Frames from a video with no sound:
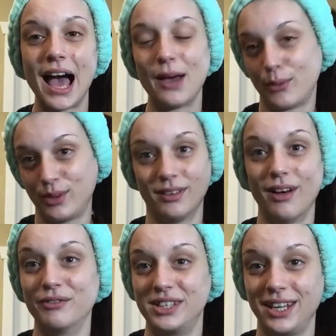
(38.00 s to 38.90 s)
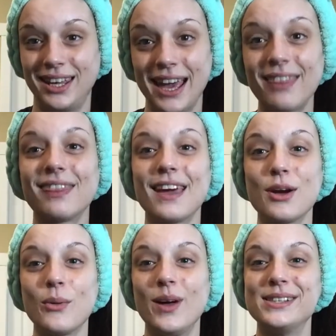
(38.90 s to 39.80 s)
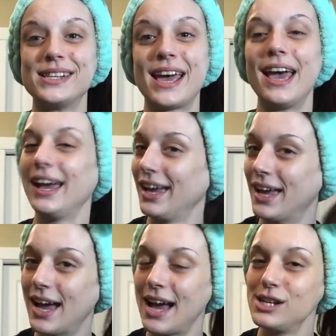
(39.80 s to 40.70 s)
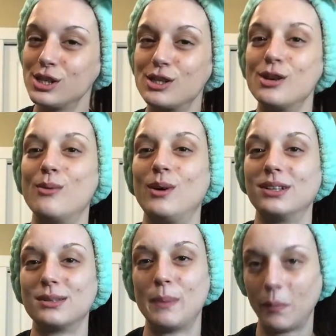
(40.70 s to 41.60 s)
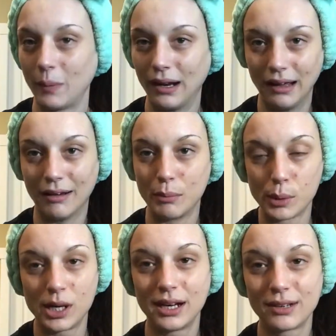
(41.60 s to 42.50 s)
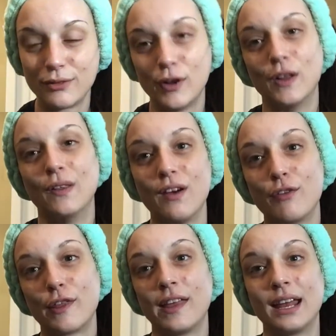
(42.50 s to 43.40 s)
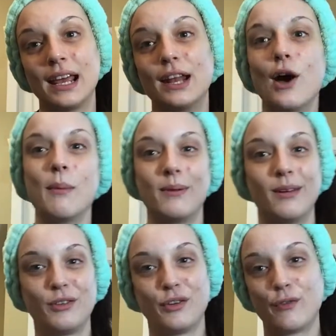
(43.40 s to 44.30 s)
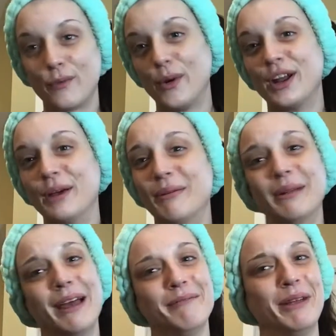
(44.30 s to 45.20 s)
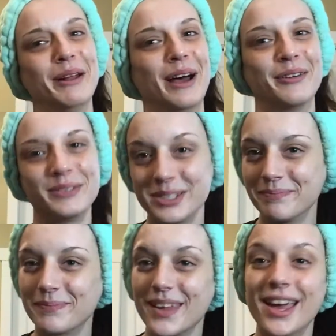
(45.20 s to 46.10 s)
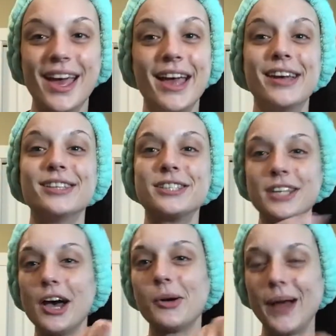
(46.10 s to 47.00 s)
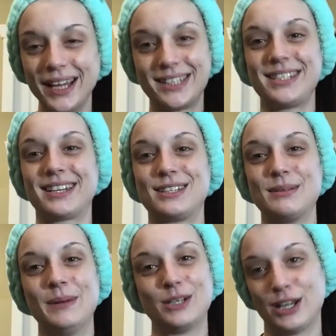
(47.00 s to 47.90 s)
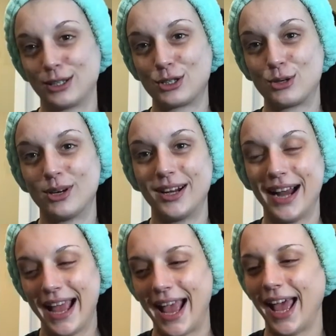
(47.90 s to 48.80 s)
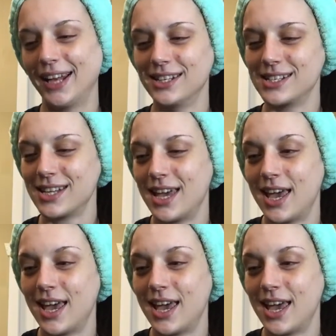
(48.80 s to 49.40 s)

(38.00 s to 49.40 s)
I would love to get there one day. I just don't want to spend money on a product, fall in love with it, and not be able to afford it when I run out. So I stick to my drugstore and